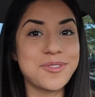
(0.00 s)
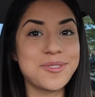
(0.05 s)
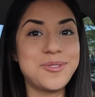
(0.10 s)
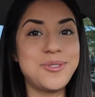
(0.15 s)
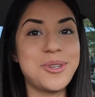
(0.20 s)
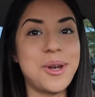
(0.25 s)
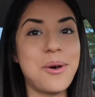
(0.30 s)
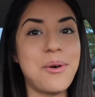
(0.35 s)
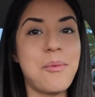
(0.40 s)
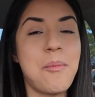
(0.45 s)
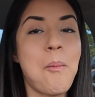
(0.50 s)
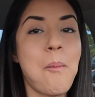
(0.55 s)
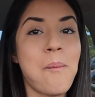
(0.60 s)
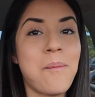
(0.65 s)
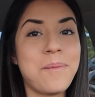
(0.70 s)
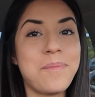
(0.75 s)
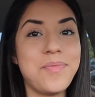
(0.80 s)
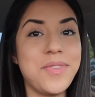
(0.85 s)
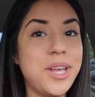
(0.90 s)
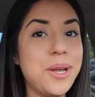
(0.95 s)
So
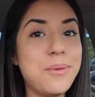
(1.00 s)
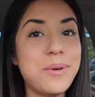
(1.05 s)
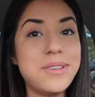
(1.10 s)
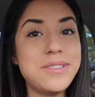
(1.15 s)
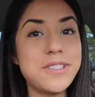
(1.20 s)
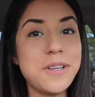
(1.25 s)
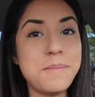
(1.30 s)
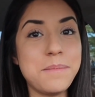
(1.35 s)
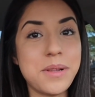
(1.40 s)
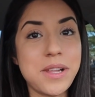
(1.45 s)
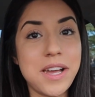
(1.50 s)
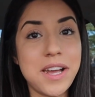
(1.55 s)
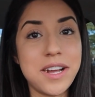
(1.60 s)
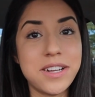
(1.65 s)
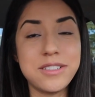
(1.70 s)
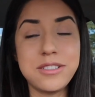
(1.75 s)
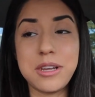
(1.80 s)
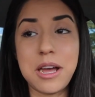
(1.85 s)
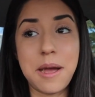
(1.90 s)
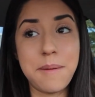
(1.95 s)
it wasn't
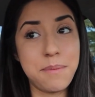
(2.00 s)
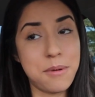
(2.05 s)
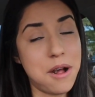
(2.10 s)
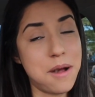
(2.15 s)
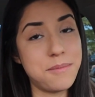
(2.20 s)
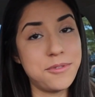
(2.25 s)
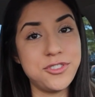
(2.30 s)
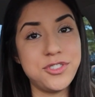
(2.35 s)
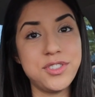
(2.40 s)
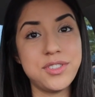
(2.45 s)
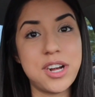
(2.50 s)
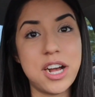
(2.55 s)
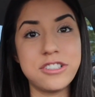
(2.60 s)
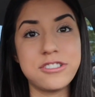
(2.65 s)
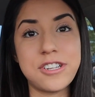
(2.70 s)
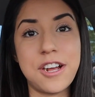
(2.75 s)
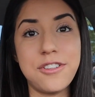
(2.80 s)
planned, I promise you guys.